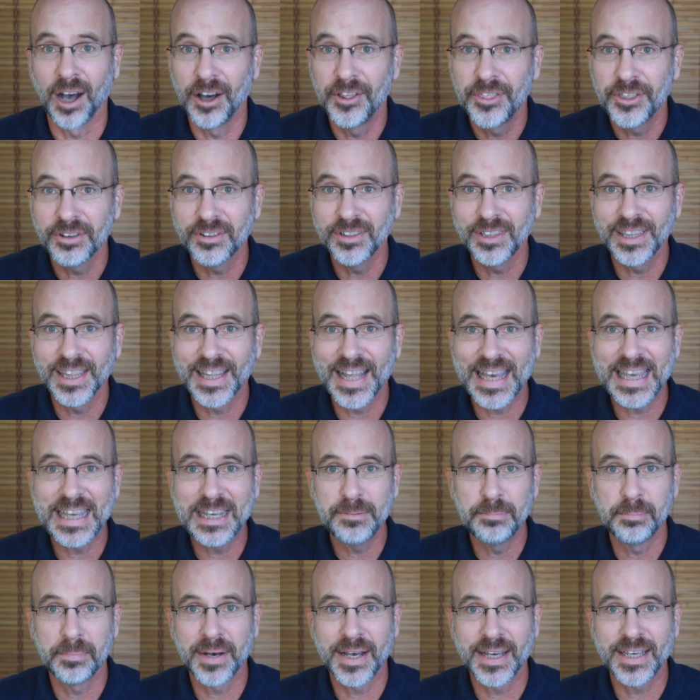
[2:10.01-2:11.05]
other
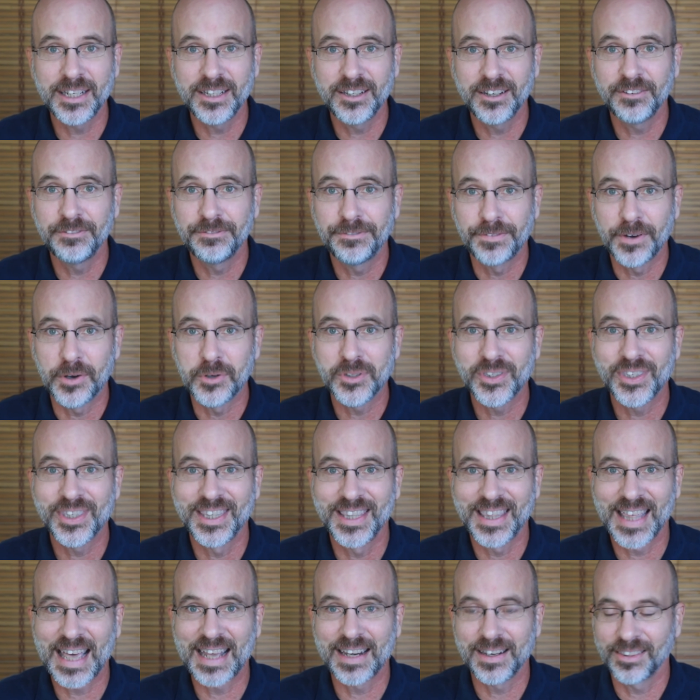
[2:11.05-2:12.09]
like-minded folks
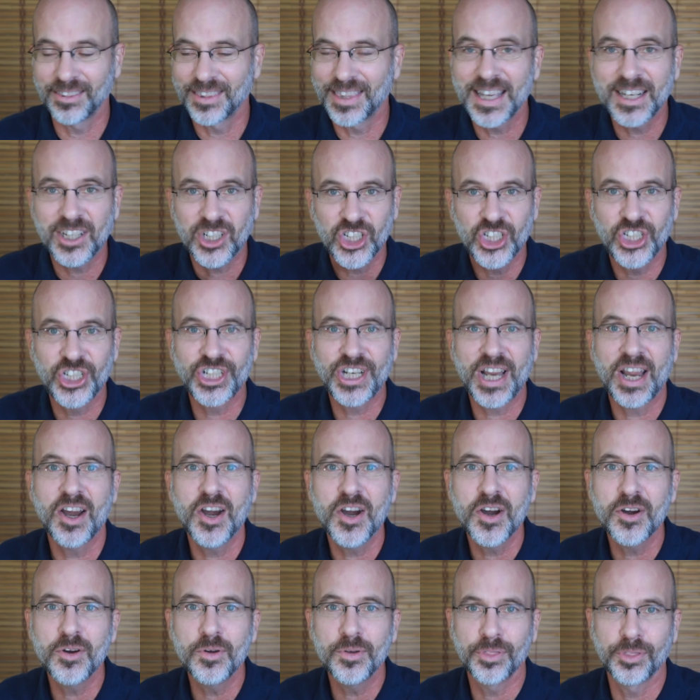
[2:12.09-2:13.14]
that
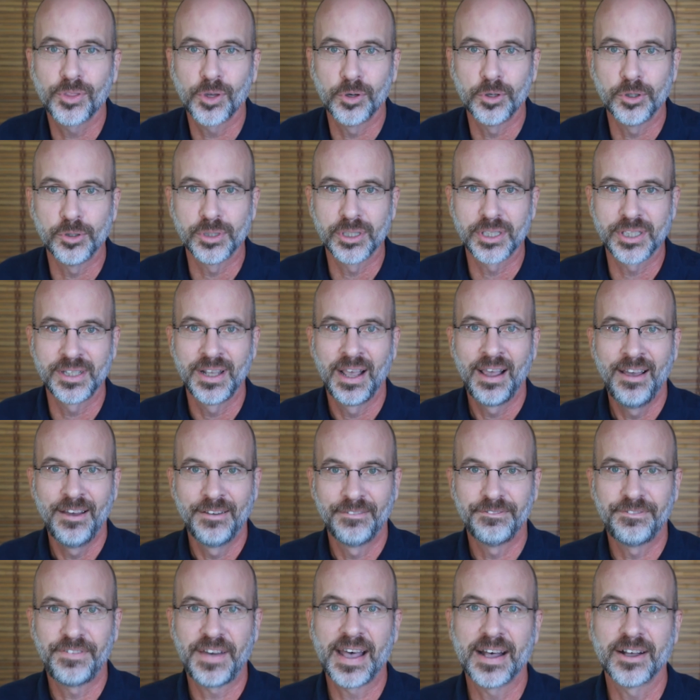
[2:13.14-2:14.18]
share those
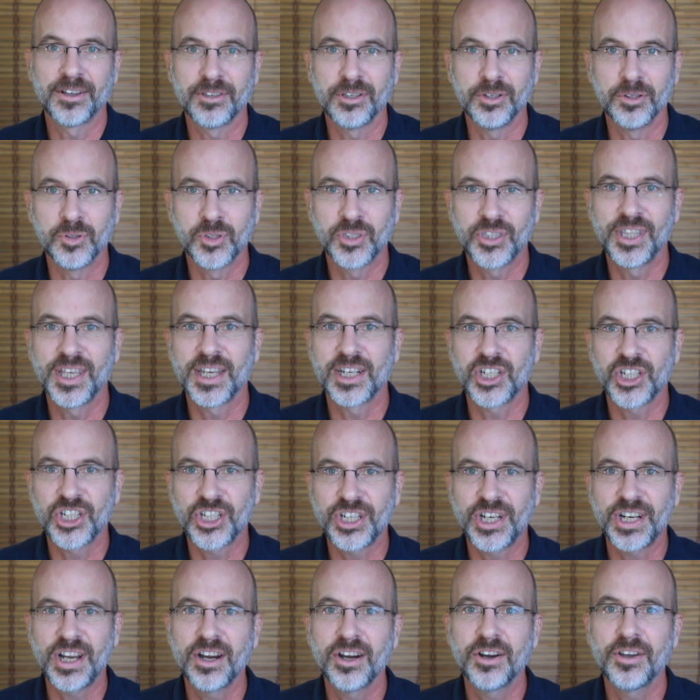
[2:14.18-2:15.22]
values, that
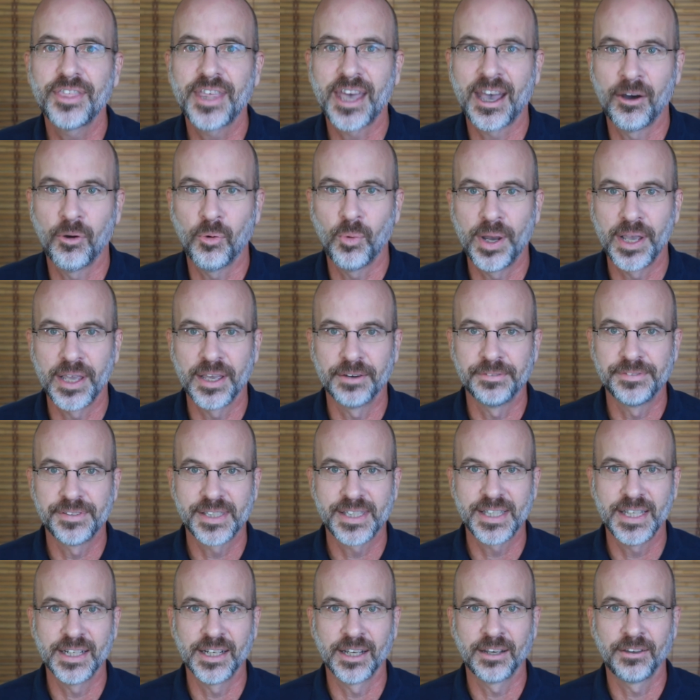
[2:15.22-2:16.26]
share that way of
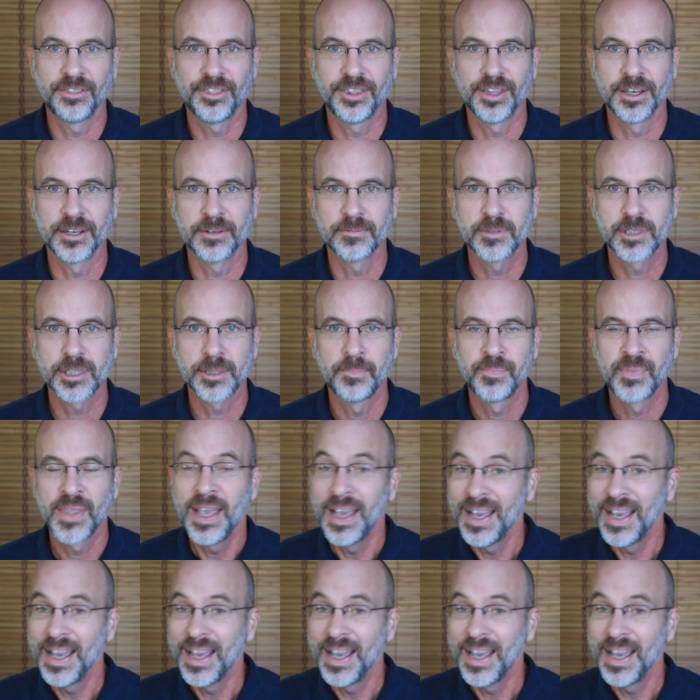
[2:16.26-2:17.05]
seeing things.